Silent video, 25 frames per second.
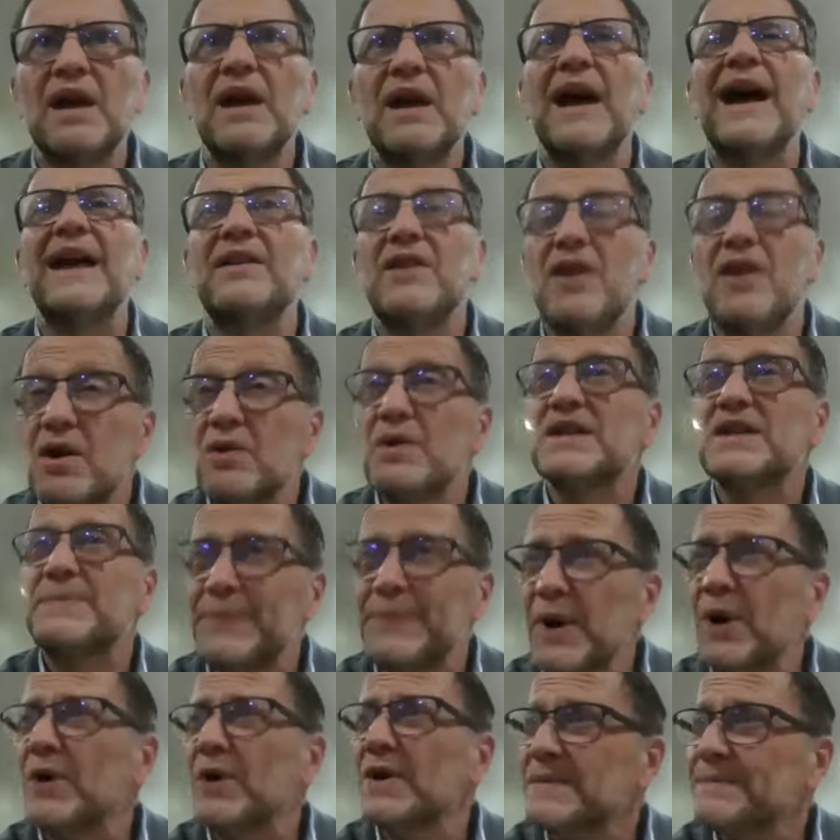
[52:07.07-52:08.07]
And who has
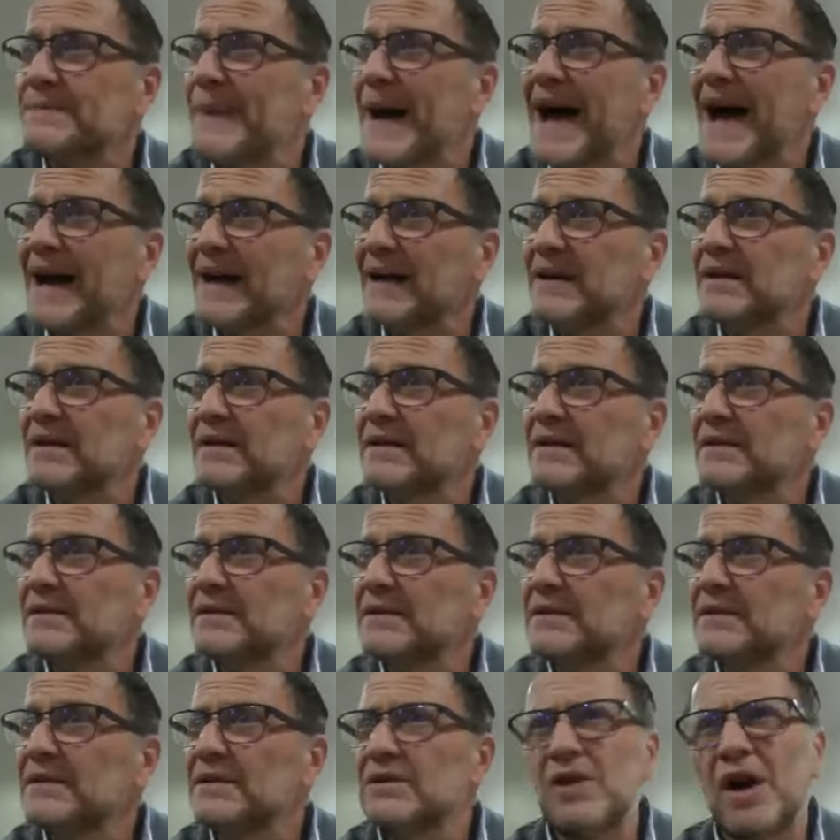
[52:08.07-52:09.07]
brought us back?
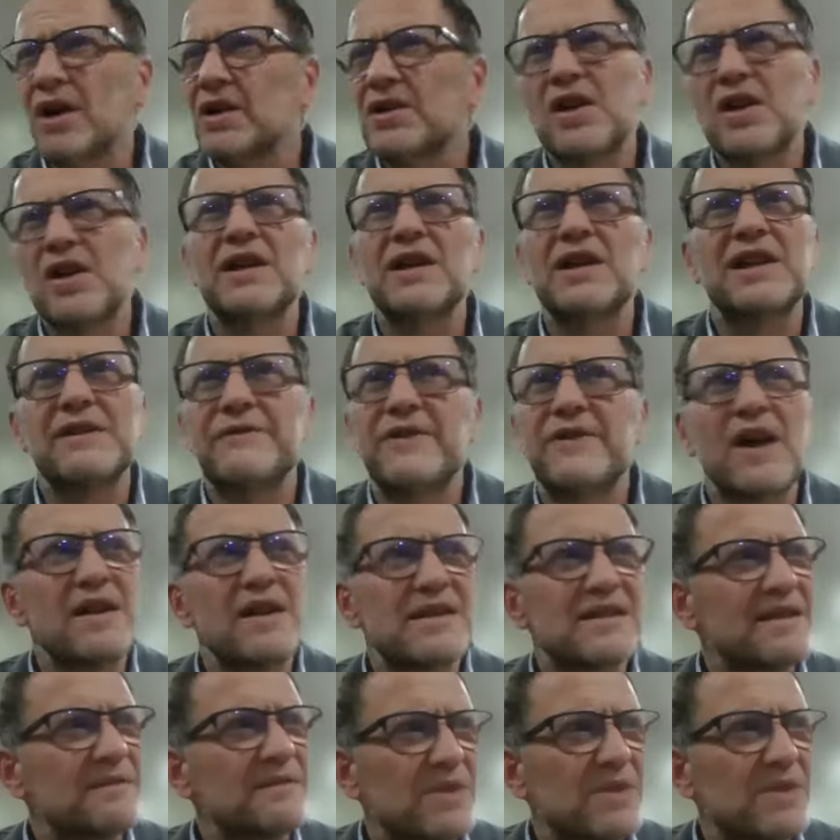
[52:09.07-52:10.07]
Not
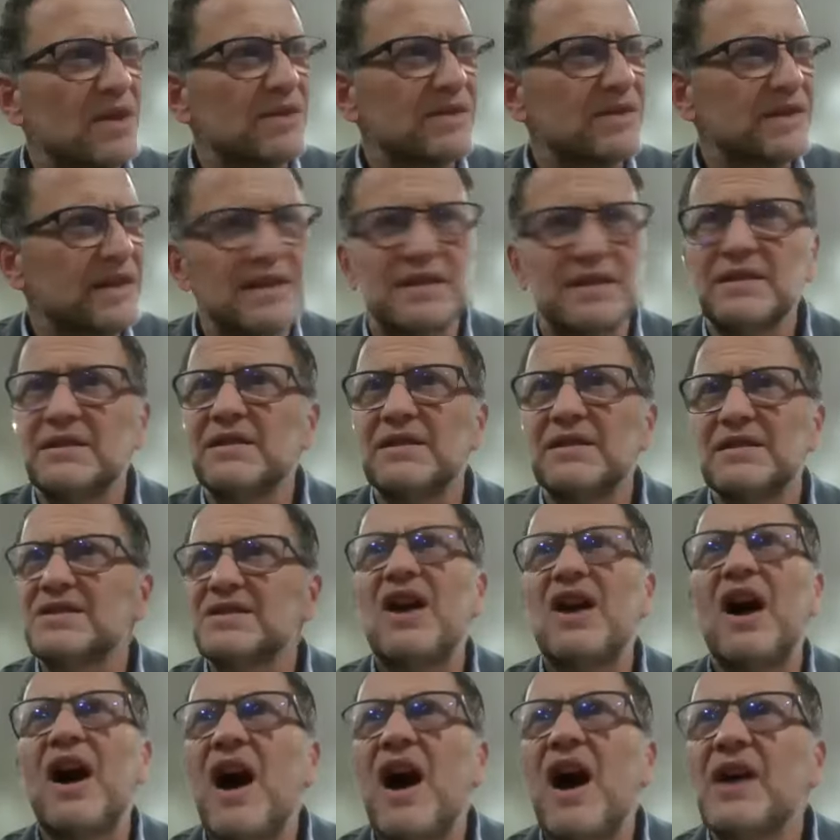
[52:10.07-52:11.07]
Koichiviates Yadi,
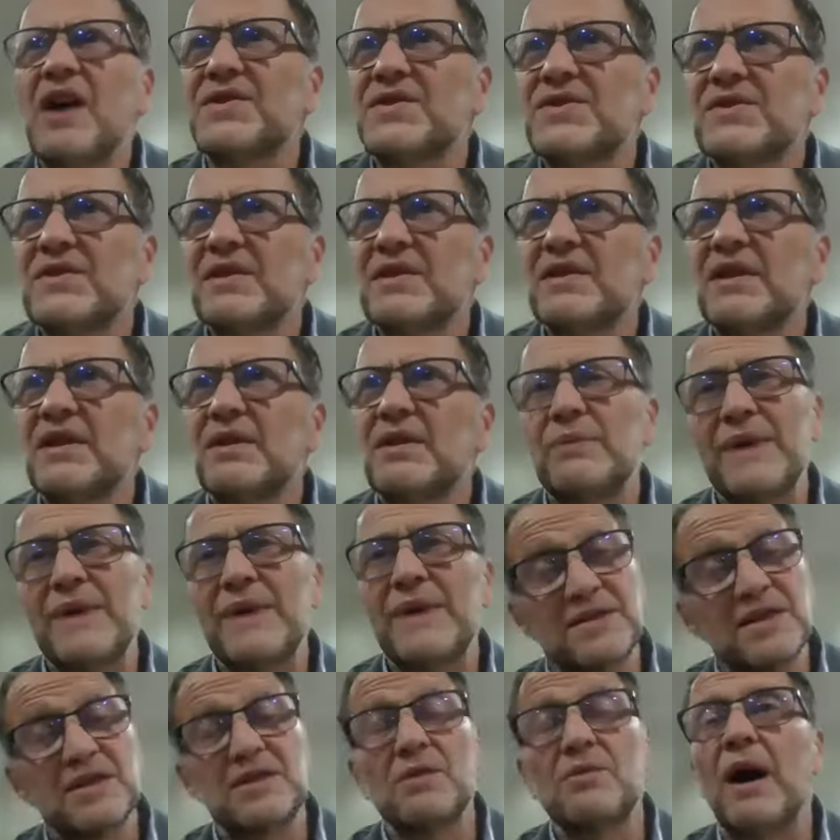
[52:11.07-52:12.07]
It's not us. We
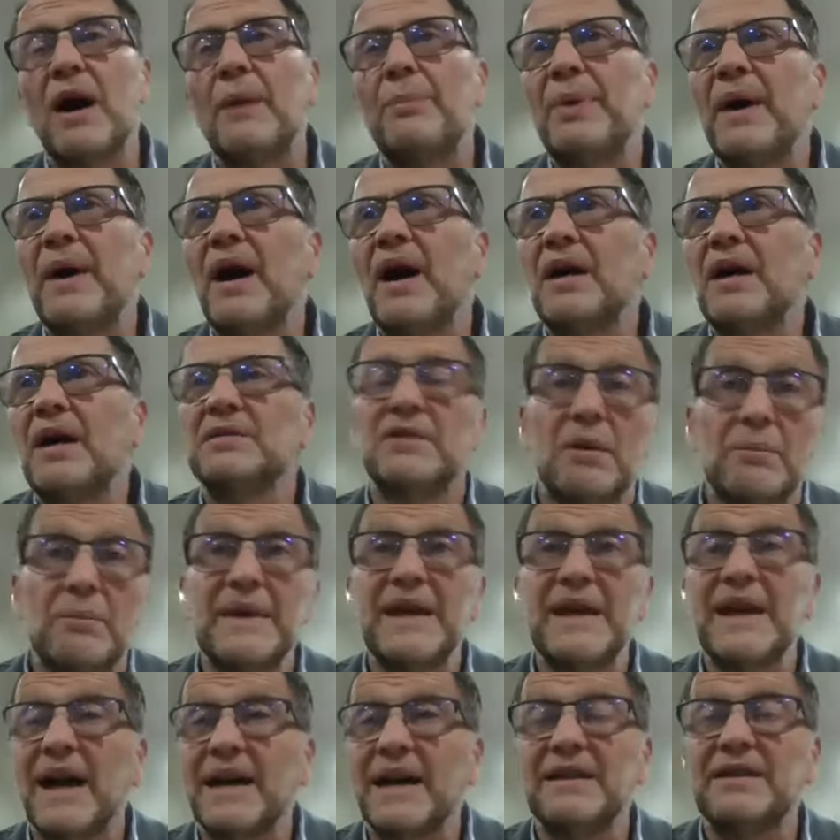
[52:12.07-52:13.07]
had to do our part, not
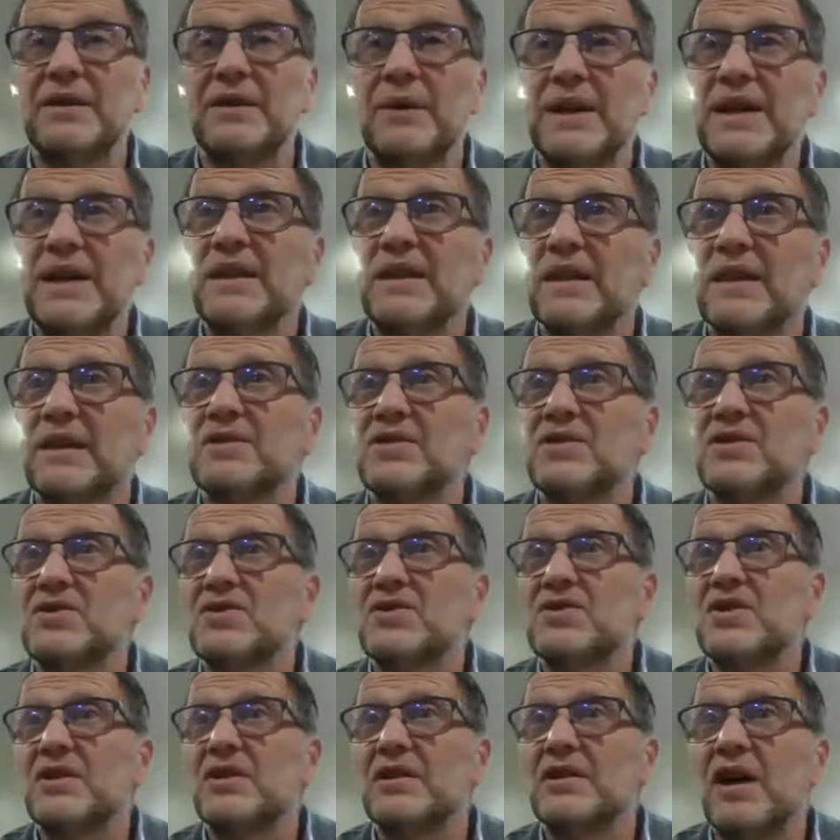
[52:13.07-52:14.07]
me. I didn't do anything,
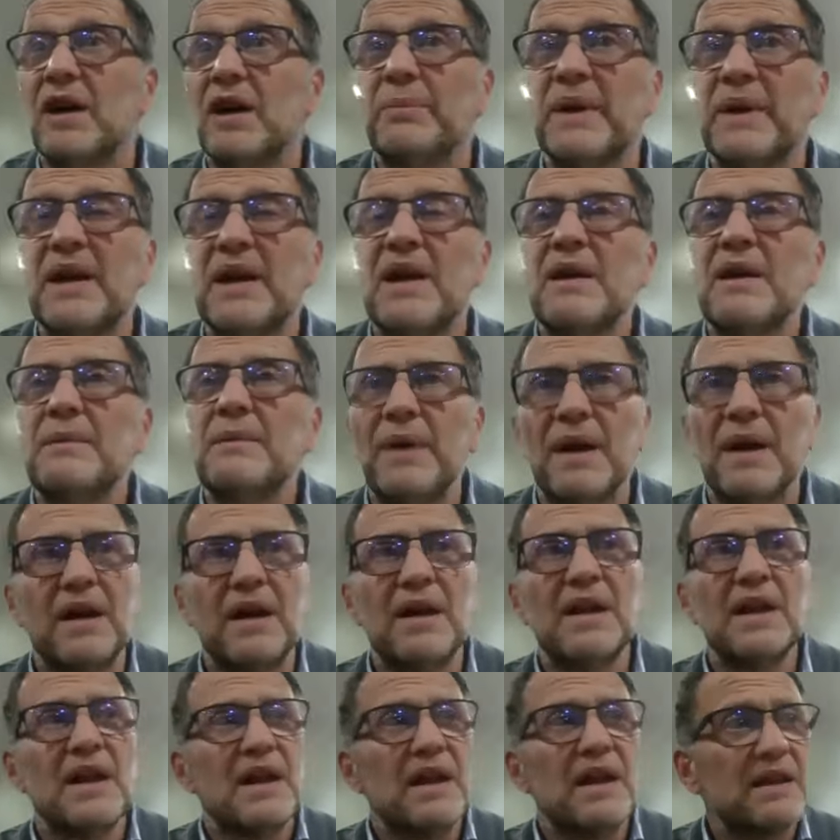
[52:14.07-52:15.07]
just turned up. But
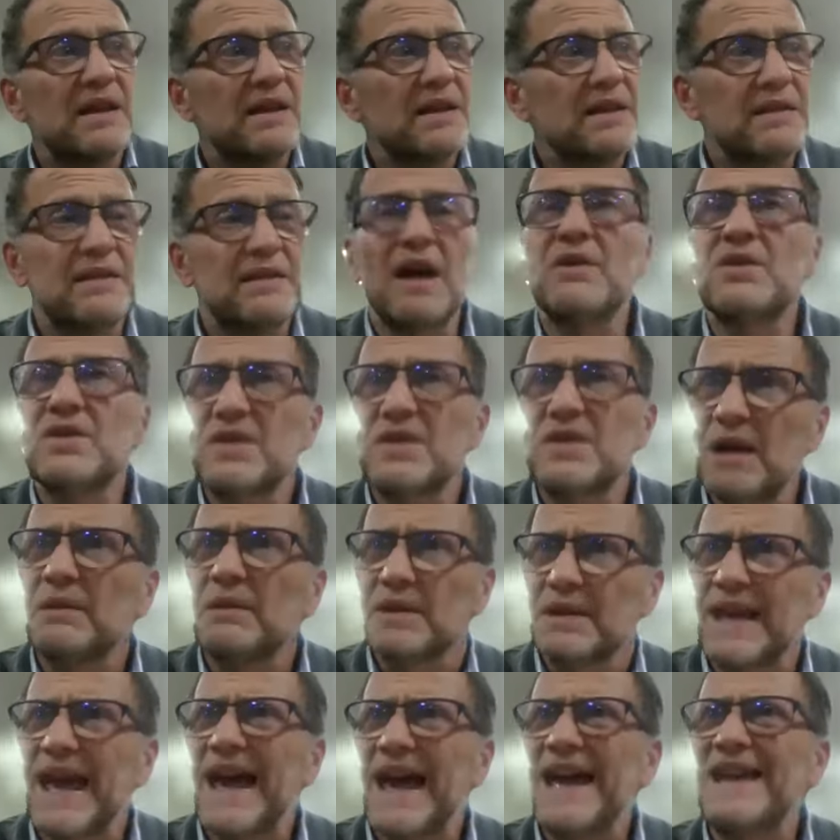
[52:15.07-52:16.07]
those
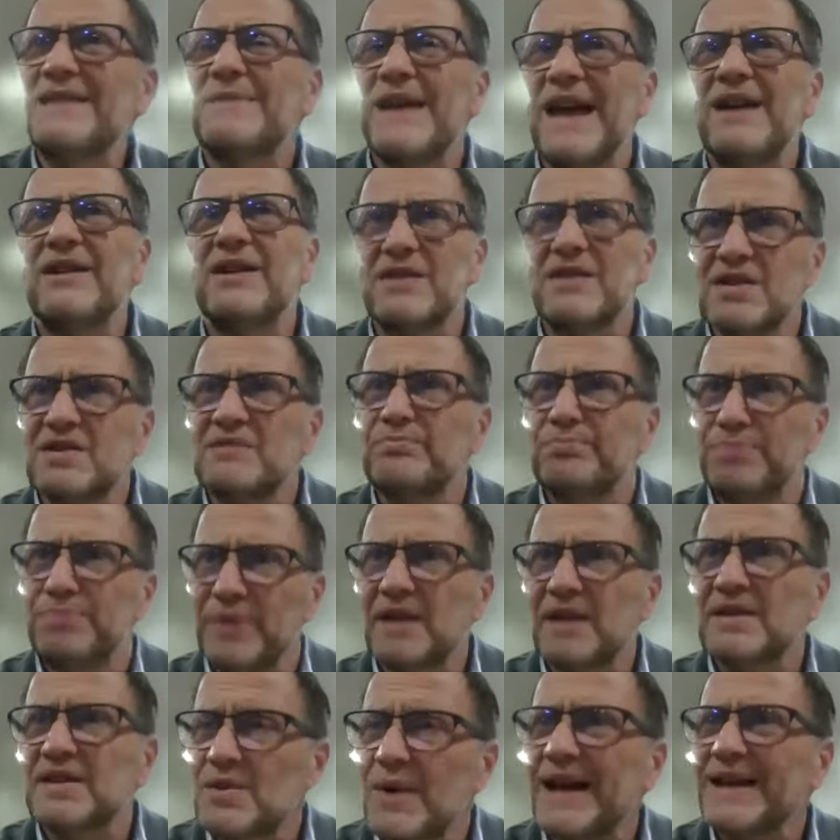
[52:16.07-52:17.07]
that came here in
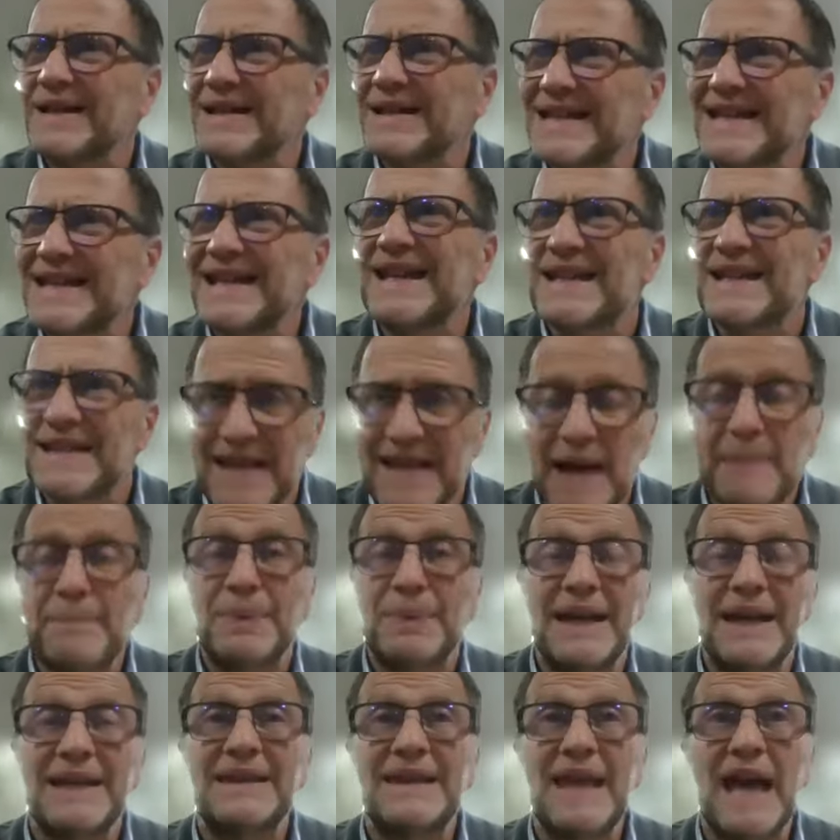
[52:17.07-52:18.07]
blood, sweat, and tears, they
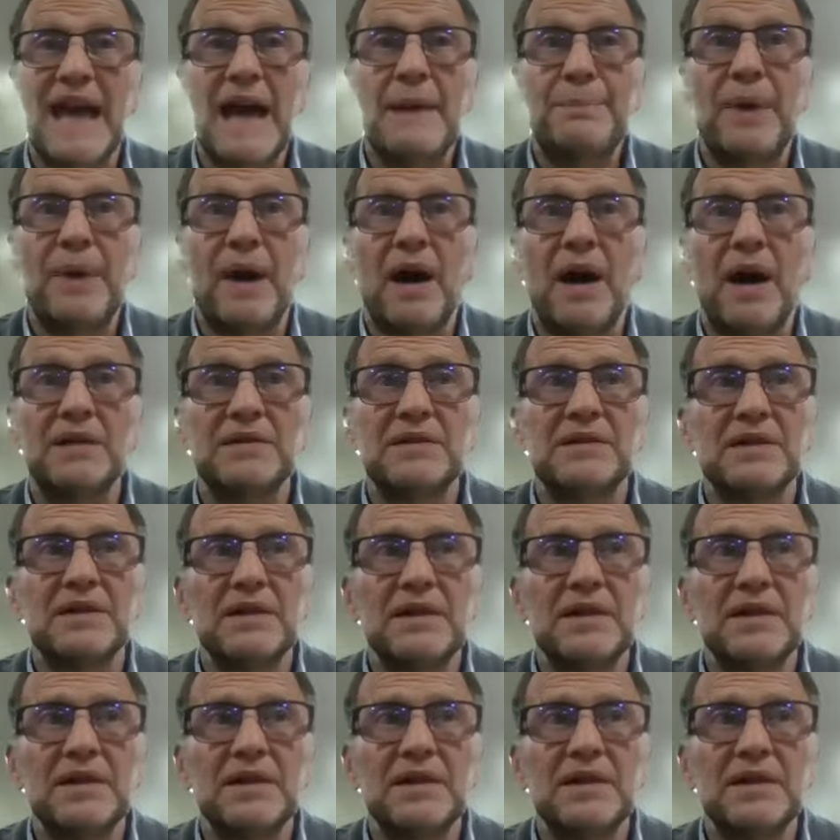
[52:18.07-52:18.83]
played their part.